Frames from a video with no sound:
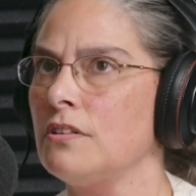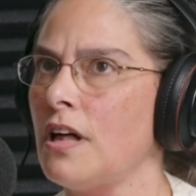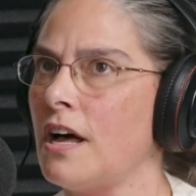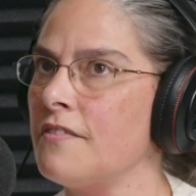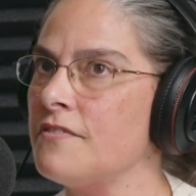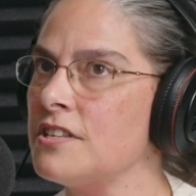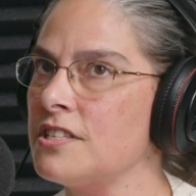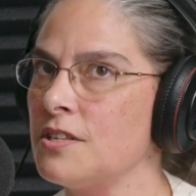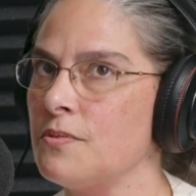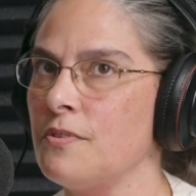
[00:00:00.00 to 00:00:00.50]

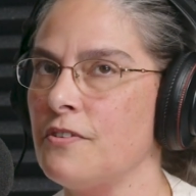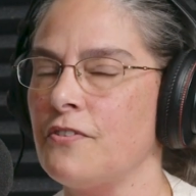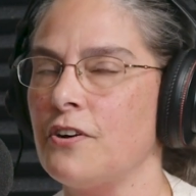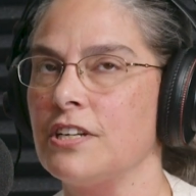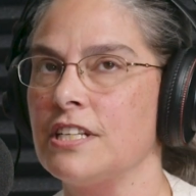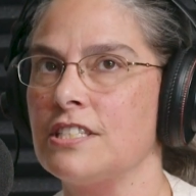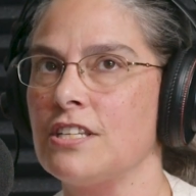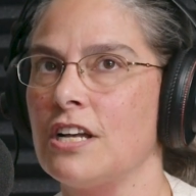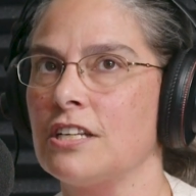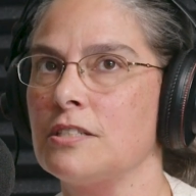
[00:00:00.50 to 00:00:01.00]
obviously we've
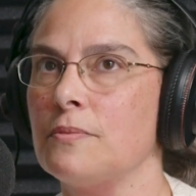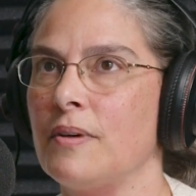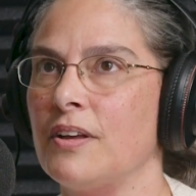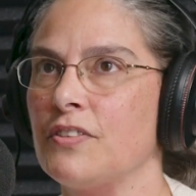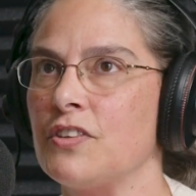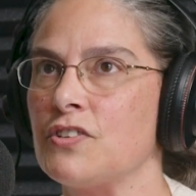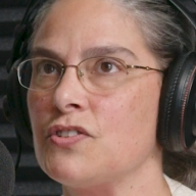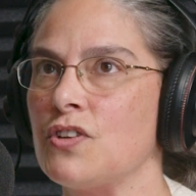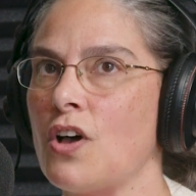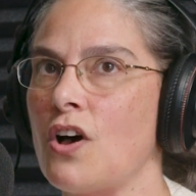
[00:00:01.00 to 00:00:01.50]
already talked about
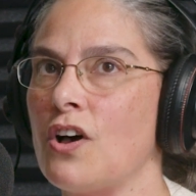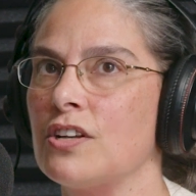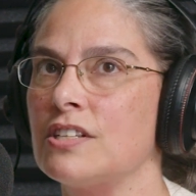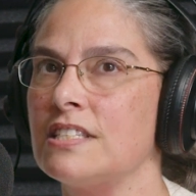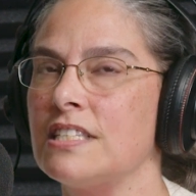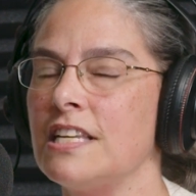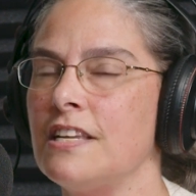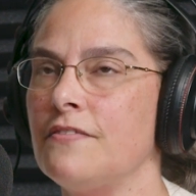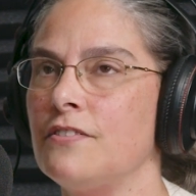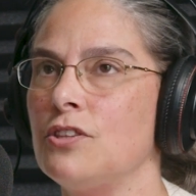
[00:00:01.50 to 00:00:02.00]
the
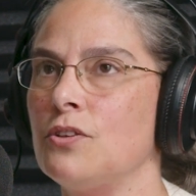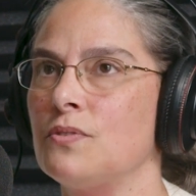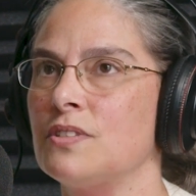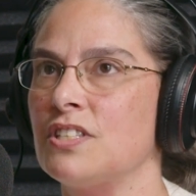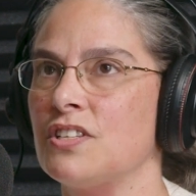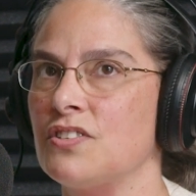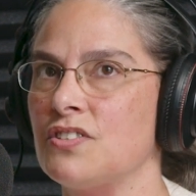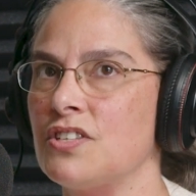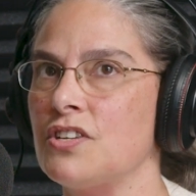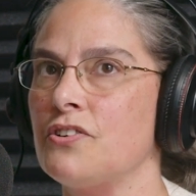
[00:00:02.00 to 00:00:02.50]
songs. Even though it's
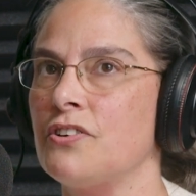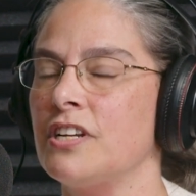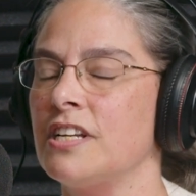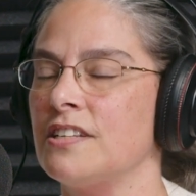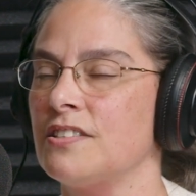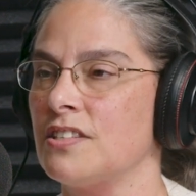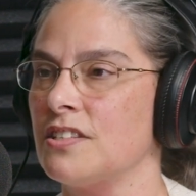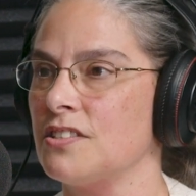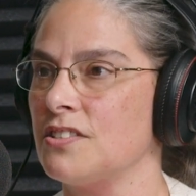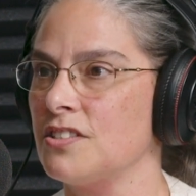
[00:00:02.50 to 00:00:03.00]
a
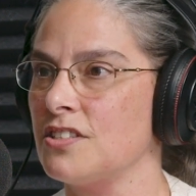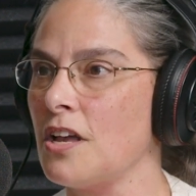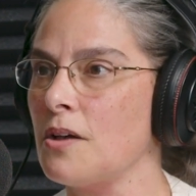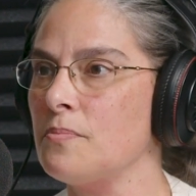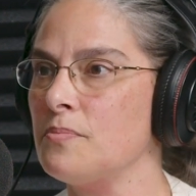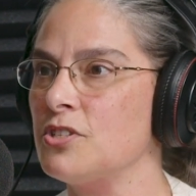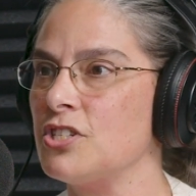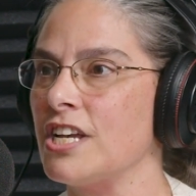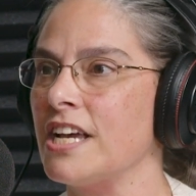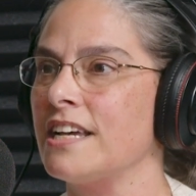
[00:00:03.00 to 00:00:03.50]
serious
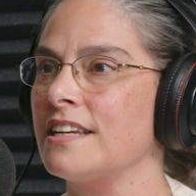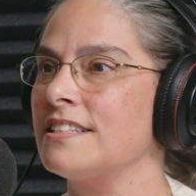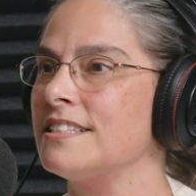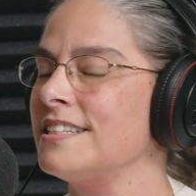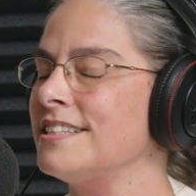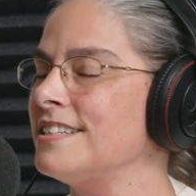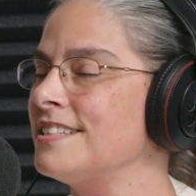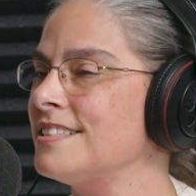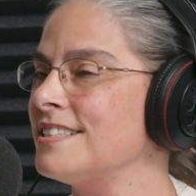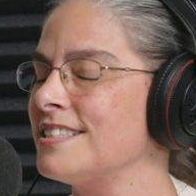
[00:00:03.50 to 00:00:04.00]
subject,
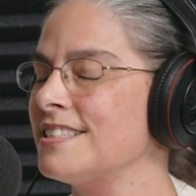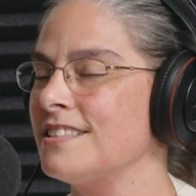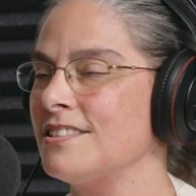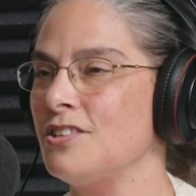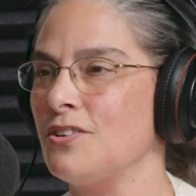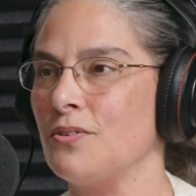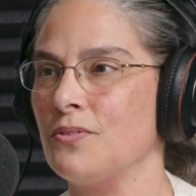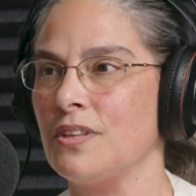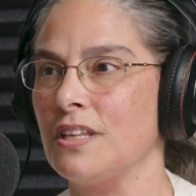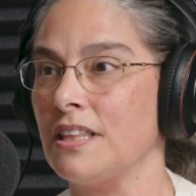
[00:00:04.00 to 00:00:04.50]
it's,
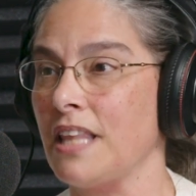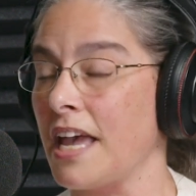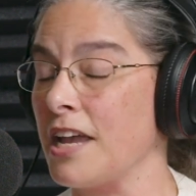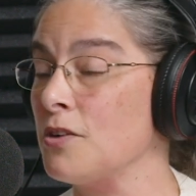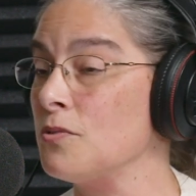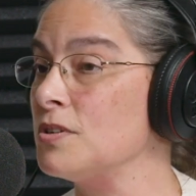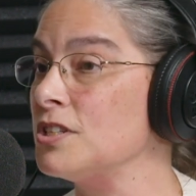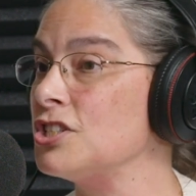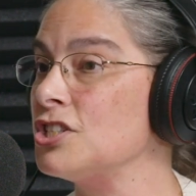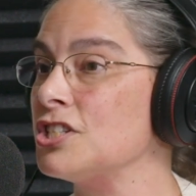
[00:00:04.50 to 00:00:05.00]
the
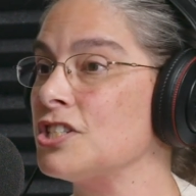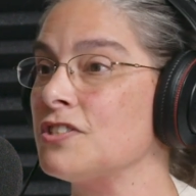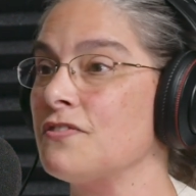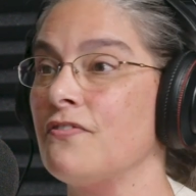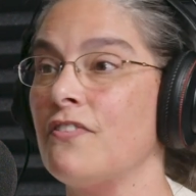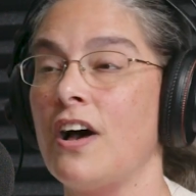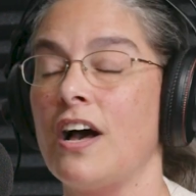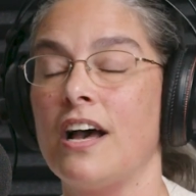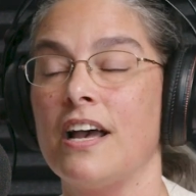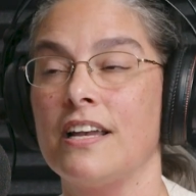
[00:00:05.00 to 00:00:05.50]
language is
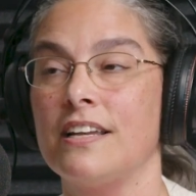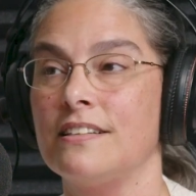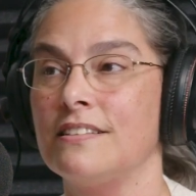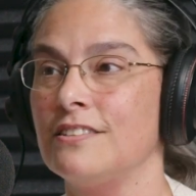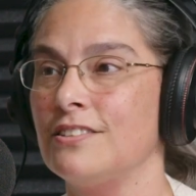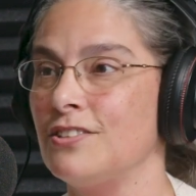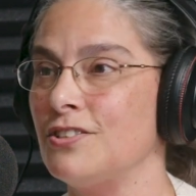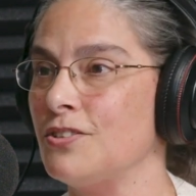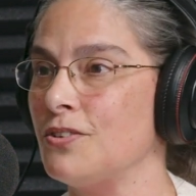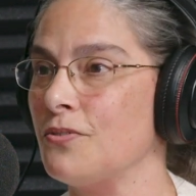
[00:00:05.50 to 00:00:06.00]

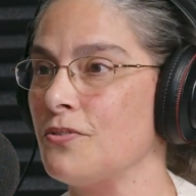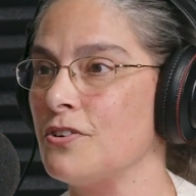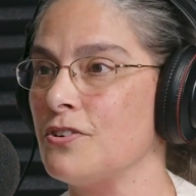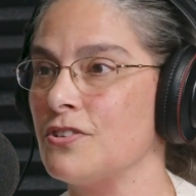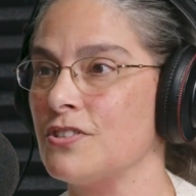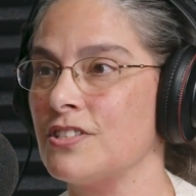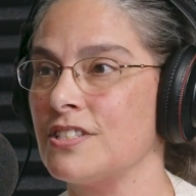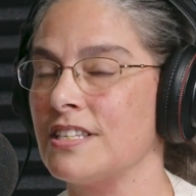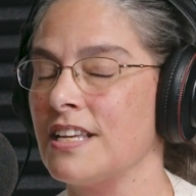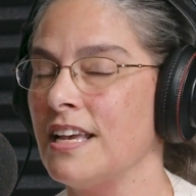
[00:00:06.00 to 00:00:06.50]
fine.
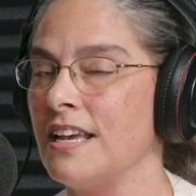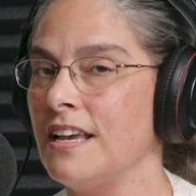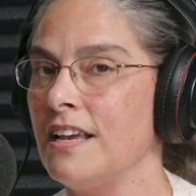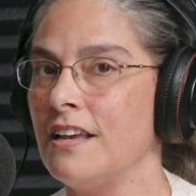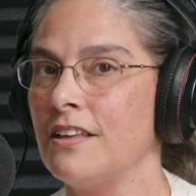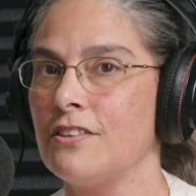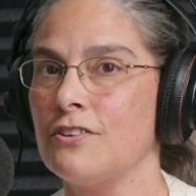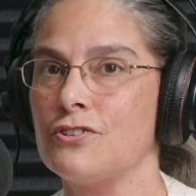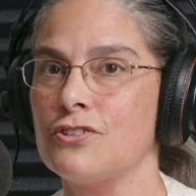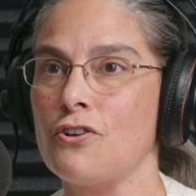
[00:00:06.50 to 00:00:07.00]
There's
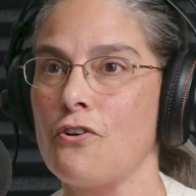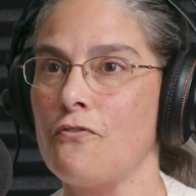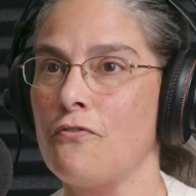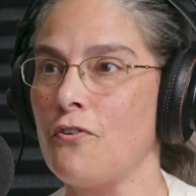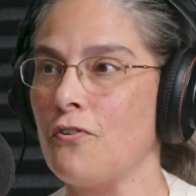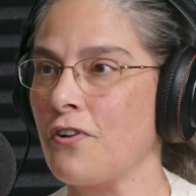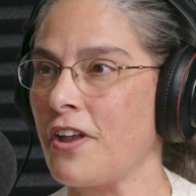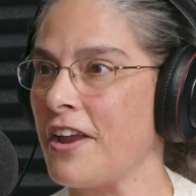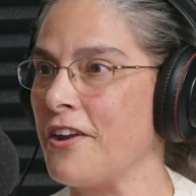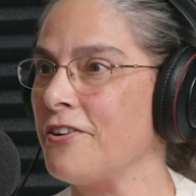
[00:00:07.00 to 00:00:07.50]
no
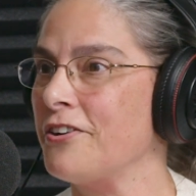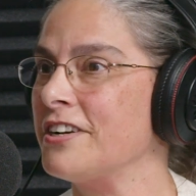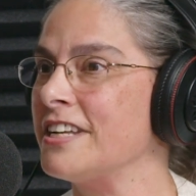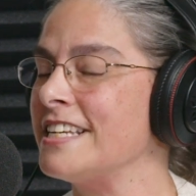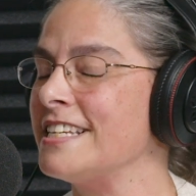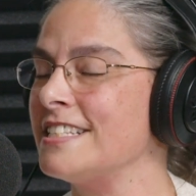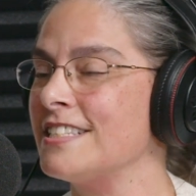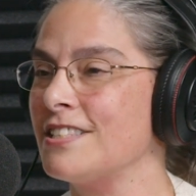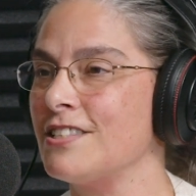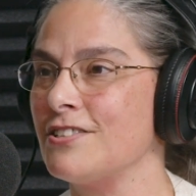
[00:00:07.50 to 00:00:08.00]

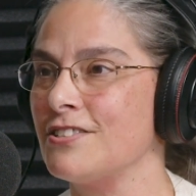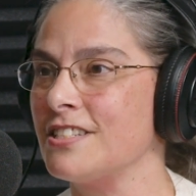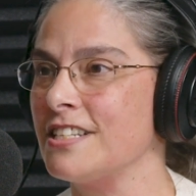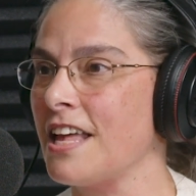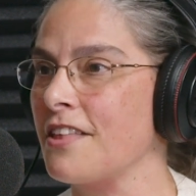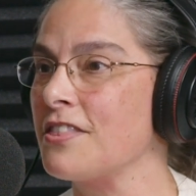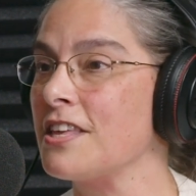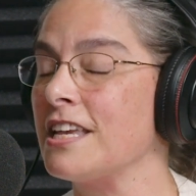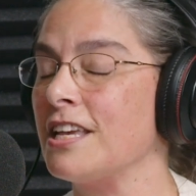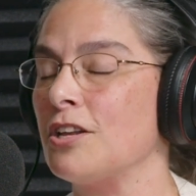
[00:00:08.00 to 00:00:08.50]
vulgarities. There's
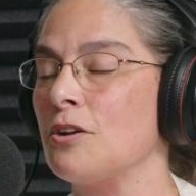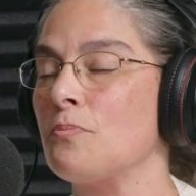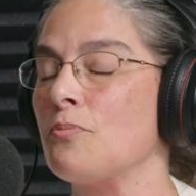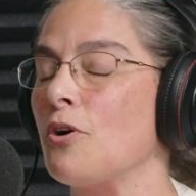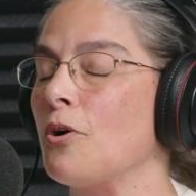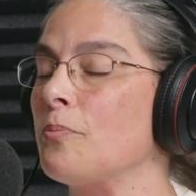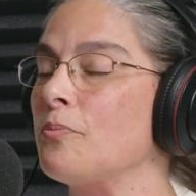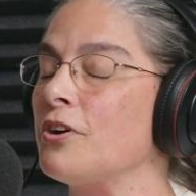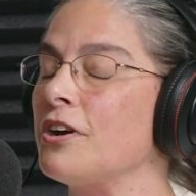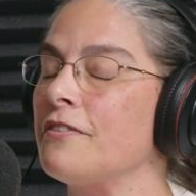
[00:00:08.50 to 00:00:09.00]
nothing
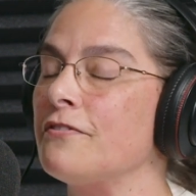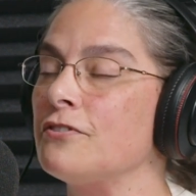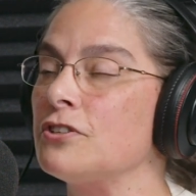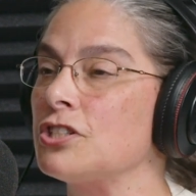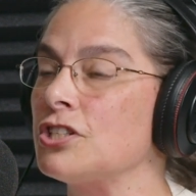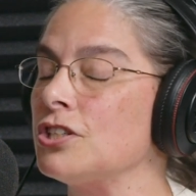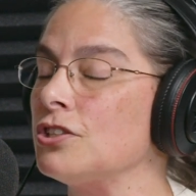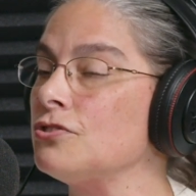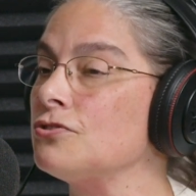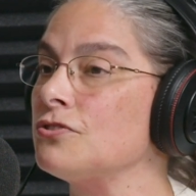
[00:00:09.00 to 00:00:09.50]
inappropriate for
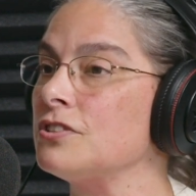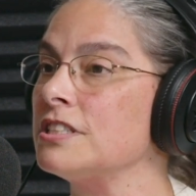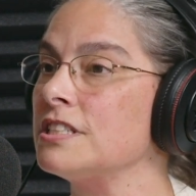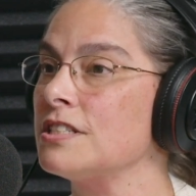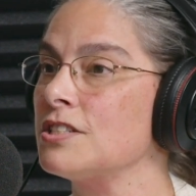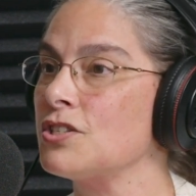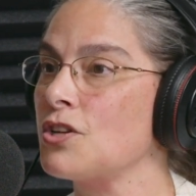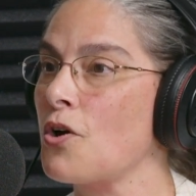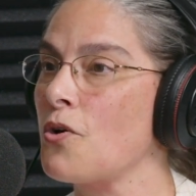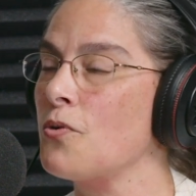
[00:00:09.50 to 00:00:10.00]
children.
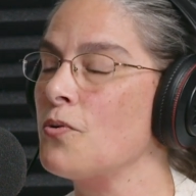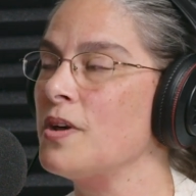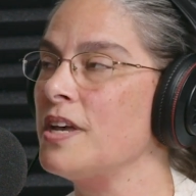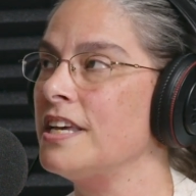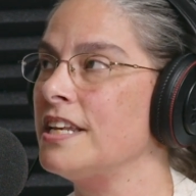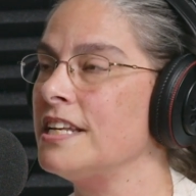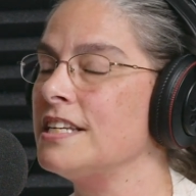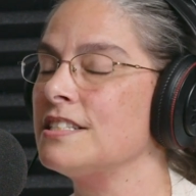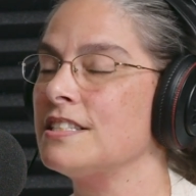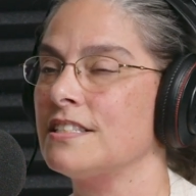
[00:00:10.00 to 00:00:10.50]
So
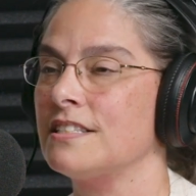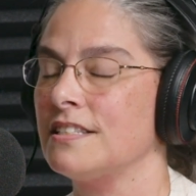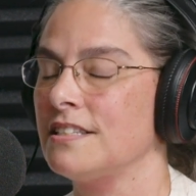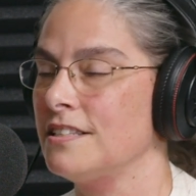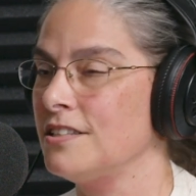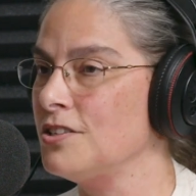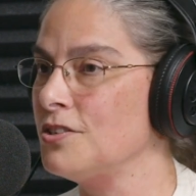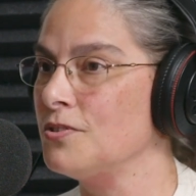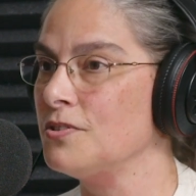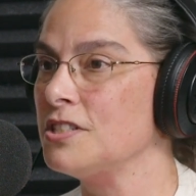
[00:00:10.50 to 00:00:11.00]
it is,
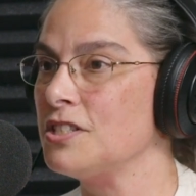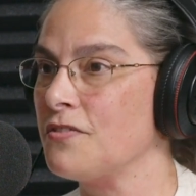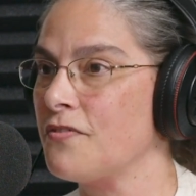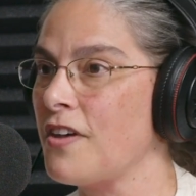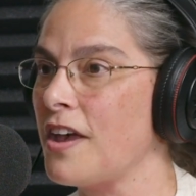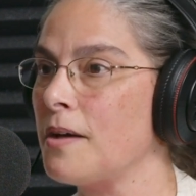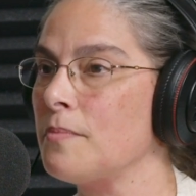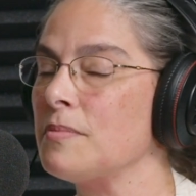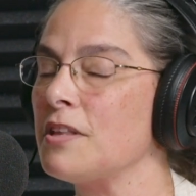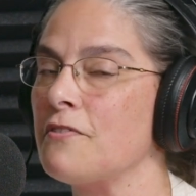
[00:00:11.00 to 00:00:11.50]
it's
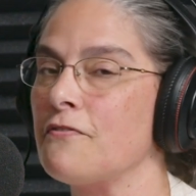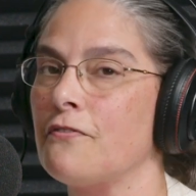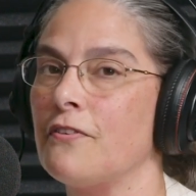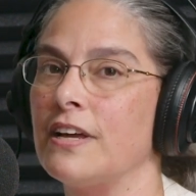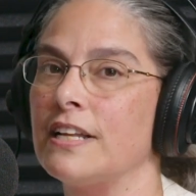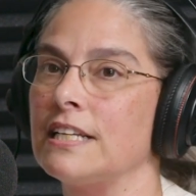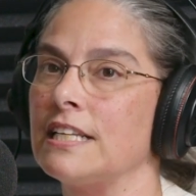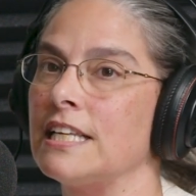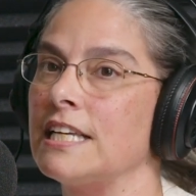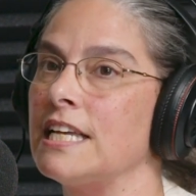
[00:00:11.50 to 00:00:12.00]
family
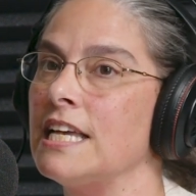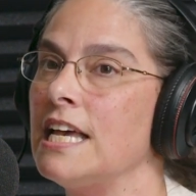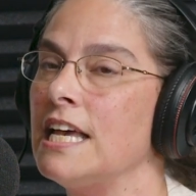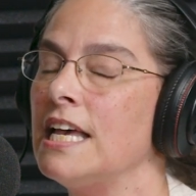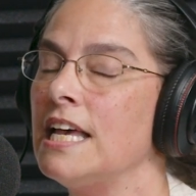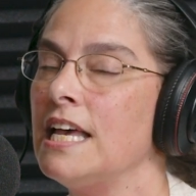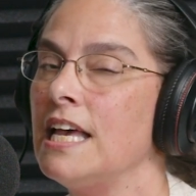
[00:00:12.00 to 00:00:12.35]
friendly.